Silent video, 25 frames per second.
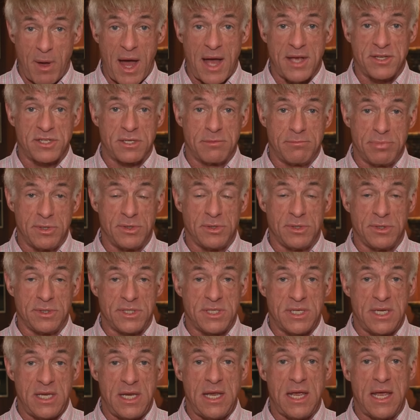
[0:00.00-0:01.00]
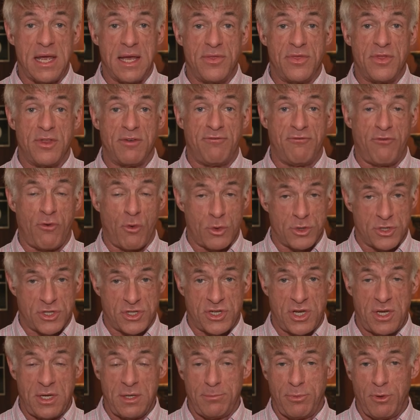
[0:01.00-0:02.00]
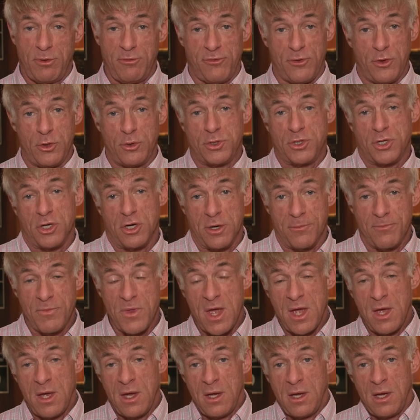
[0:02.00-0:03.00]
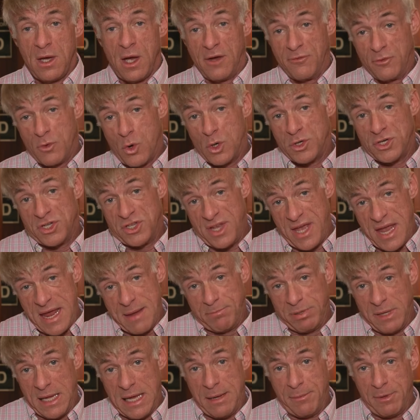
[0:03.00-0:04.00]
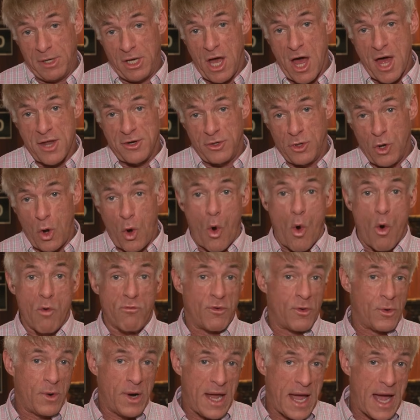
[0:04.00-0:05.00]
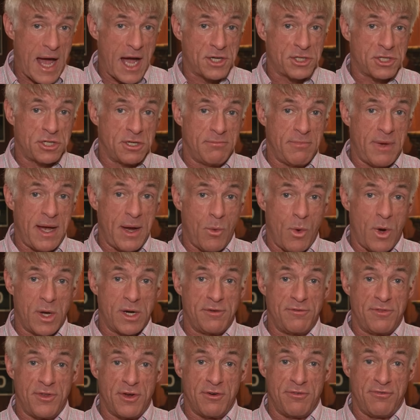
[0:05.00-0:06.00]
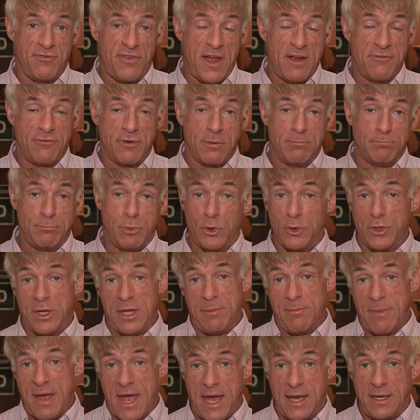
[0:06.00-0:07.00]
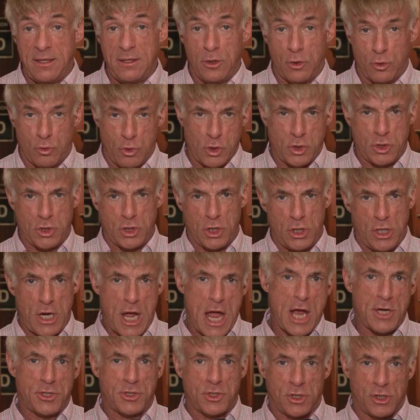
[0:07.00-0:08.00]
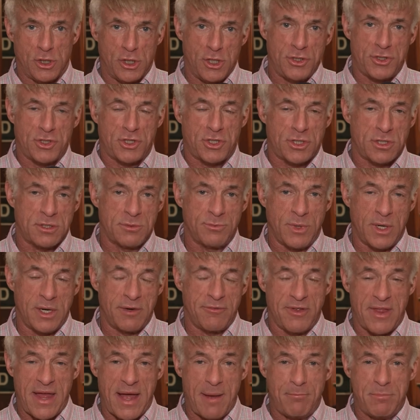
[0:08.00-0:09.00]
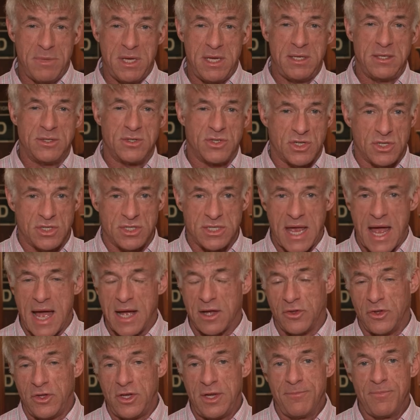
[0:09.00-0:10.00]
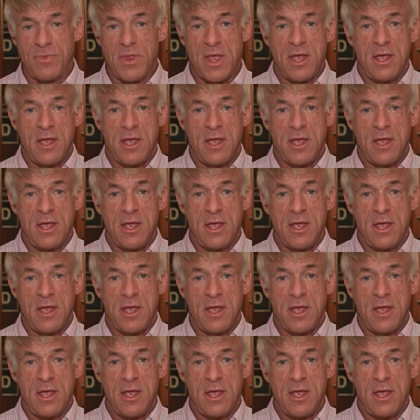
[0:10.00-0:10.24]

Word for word: possibility in the foreseeable future. Of course, they blame it on an overreaction by one of their favorite bogeymen, Christian nationalists, whatever that means exactly.